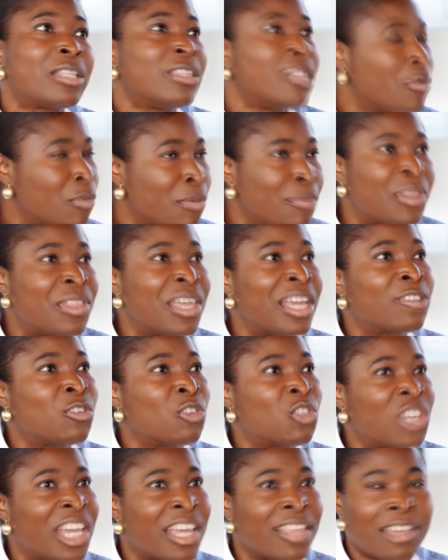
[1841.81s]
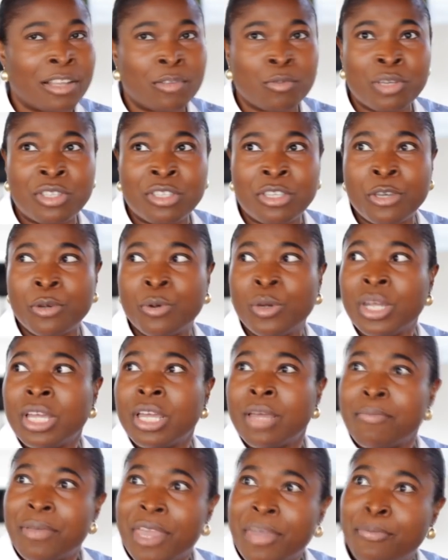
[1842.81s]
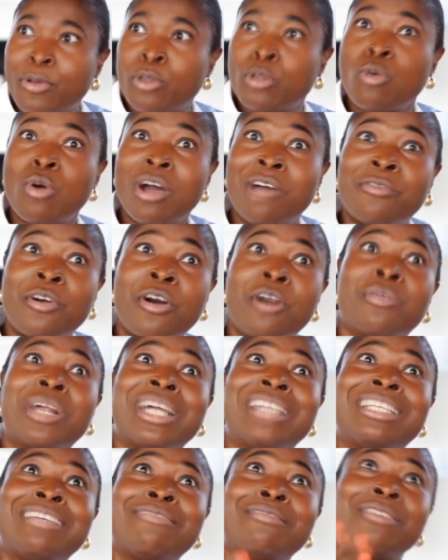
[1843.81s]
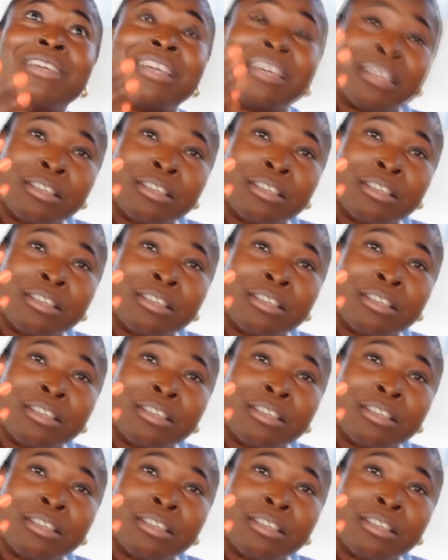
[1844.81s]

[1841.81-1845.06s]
They will be there to share that with you. People who have already,